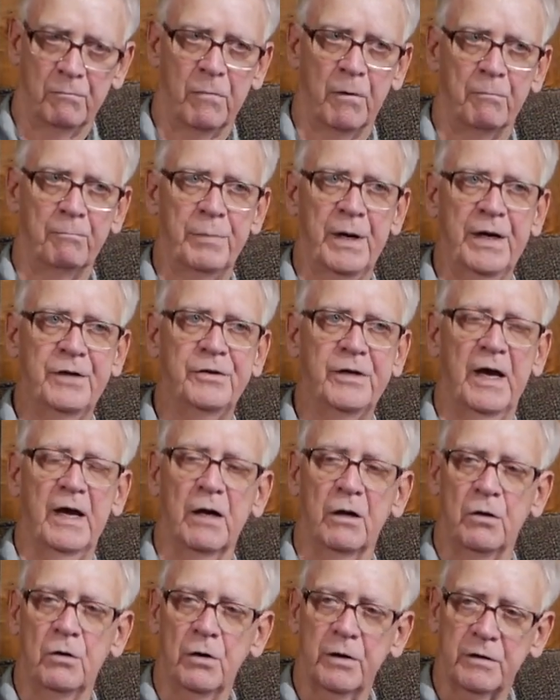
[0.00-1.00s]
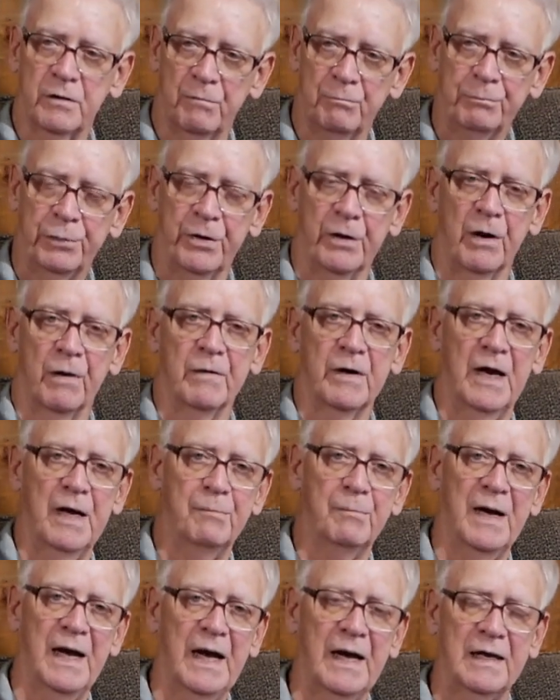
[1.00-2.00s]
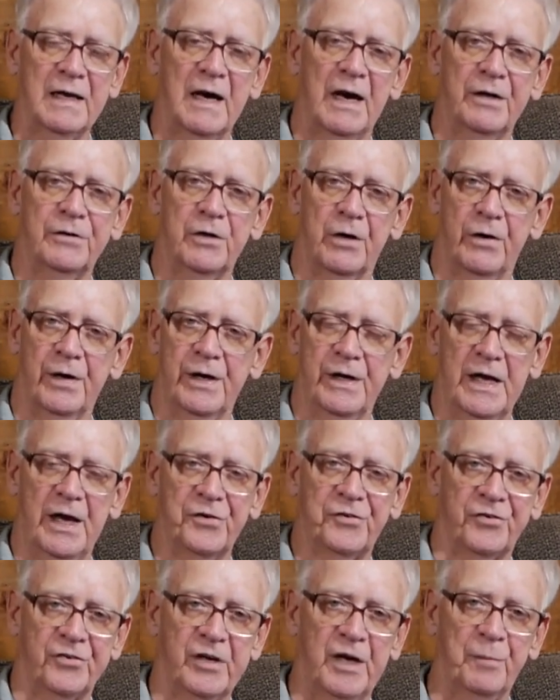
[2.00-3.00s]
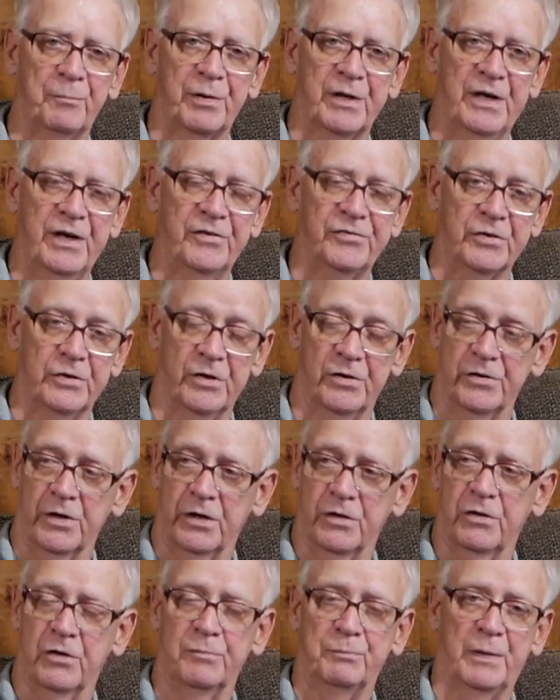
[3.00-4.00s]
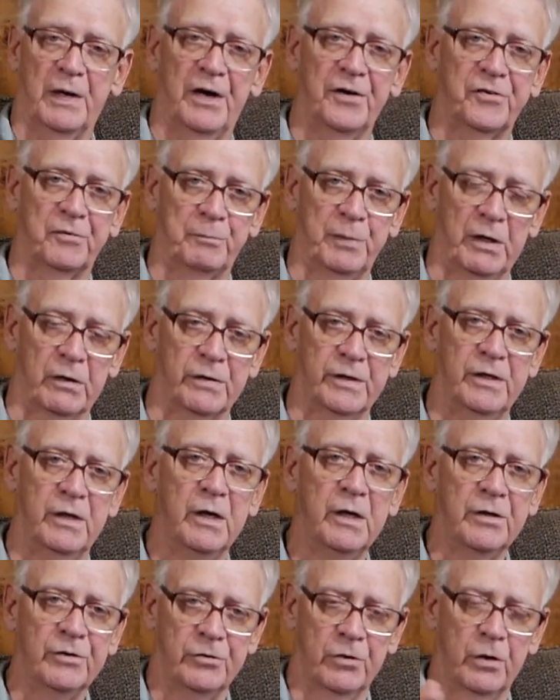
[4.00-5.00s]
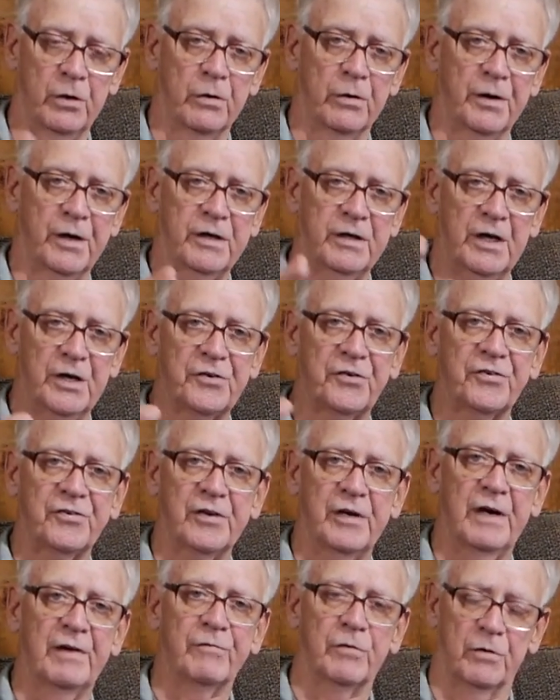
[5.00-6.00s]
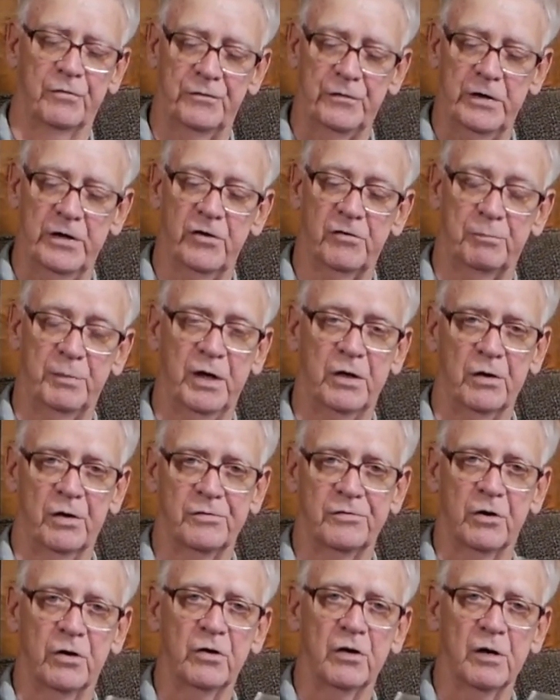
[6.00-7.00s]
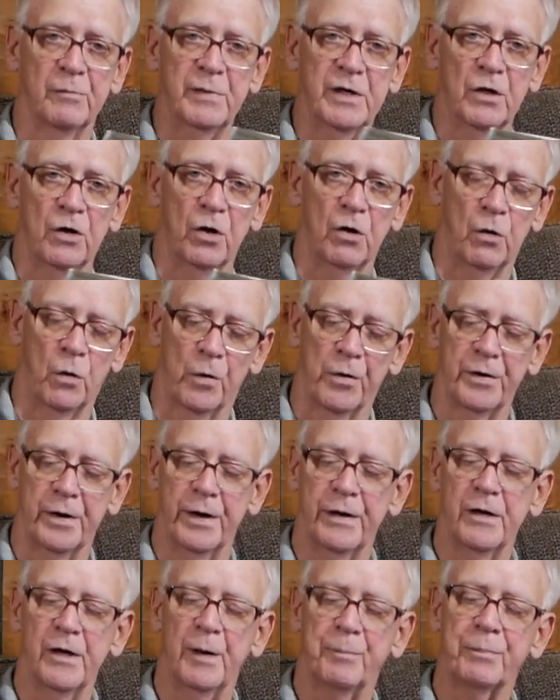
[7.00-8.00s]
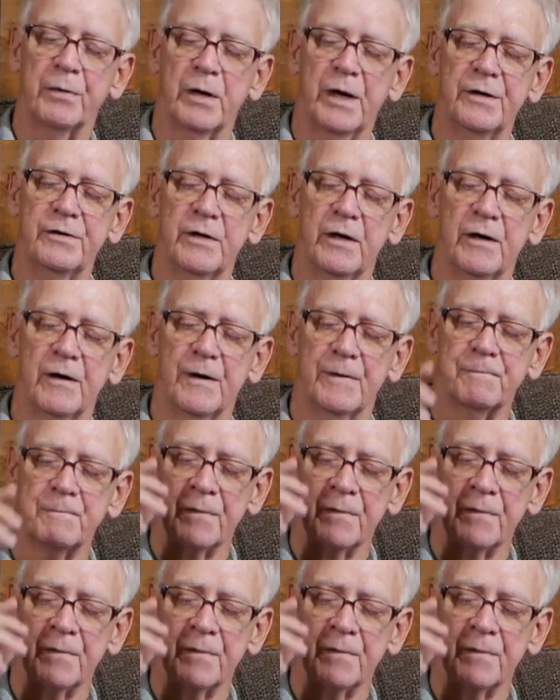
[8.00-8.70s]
bait that hook, put it right back out there in that same place, and there's a good possibility you're going to catch several fish because they're going to be all hoarded up right there.